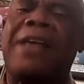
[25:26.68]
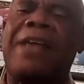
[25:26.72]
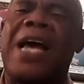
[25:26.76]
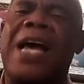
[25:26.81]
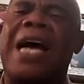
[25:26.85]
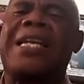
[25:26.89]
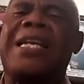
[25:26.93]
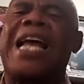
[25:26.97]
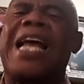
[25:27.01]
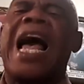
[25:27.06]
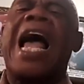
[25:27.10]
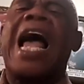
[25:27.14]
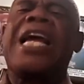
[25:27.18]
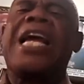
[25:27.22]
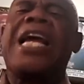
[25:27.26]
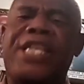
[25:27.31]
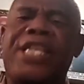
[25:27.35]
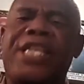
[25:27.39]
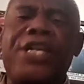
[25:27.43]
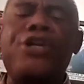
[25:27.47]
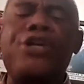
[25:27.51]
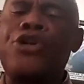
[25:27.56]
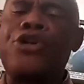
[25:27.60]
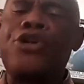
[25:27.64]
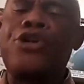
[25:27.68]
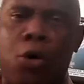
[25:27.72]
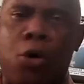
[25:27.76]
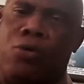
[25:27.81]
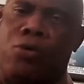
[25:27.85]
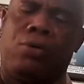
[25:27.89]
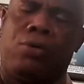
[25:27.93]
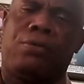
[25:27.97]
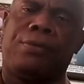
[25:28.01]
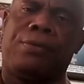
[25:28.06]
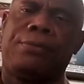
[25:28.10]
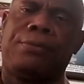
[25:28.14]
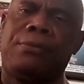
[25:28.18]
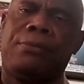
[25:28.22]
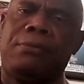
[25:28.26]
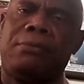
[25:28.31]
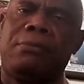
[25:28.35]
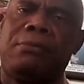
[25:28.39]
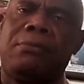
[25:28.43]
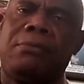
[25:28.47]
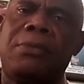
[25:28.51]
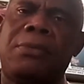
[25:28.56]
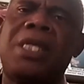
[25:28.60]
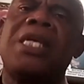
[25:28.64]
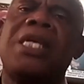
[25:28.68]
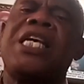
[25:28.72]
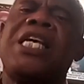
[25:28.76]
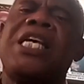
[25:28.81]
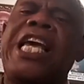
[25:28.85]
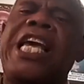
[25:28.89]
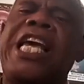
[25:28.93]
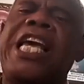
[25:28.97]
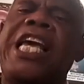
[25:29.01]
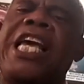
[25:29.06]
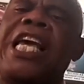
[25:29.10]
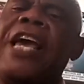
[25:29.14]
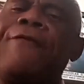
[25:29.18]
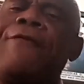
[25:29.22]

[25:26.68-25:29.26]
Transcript: than I didn't know. If